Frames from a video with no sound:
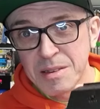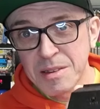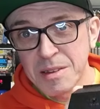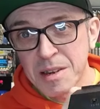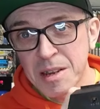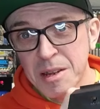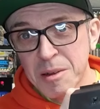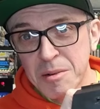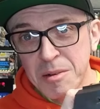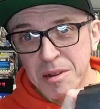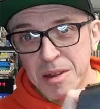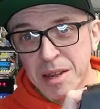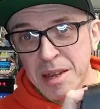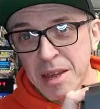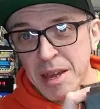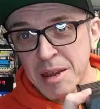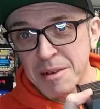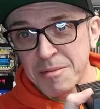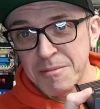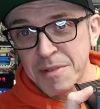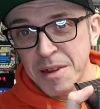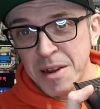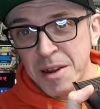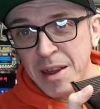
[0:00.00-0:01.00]
you know,
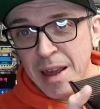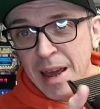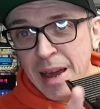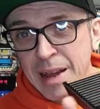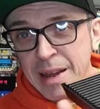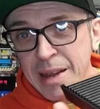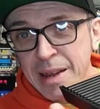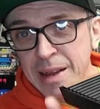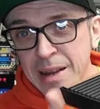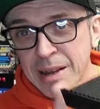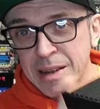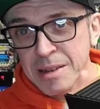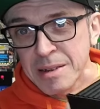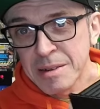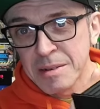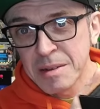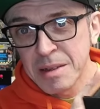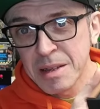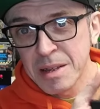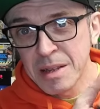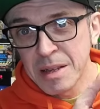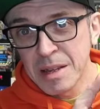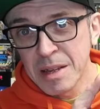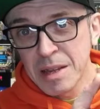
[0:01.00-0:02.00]
again, very angular.
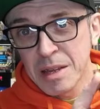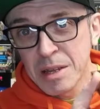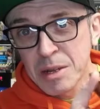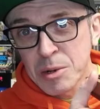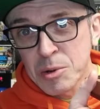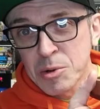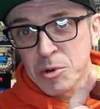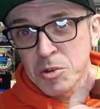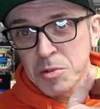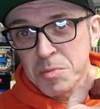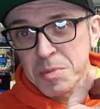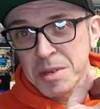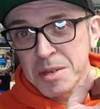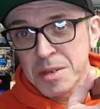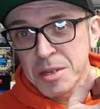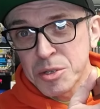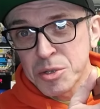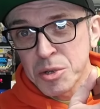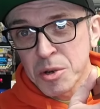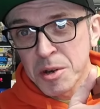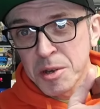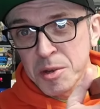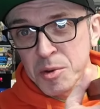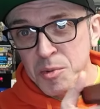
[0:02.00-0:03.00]
Could have been
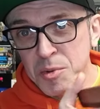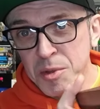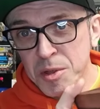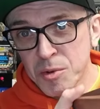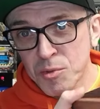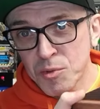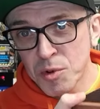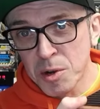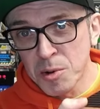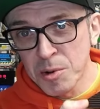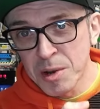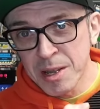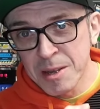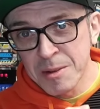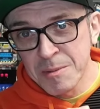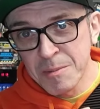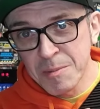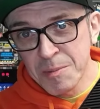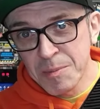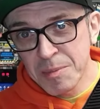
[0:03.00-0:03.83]
designed with a ruler.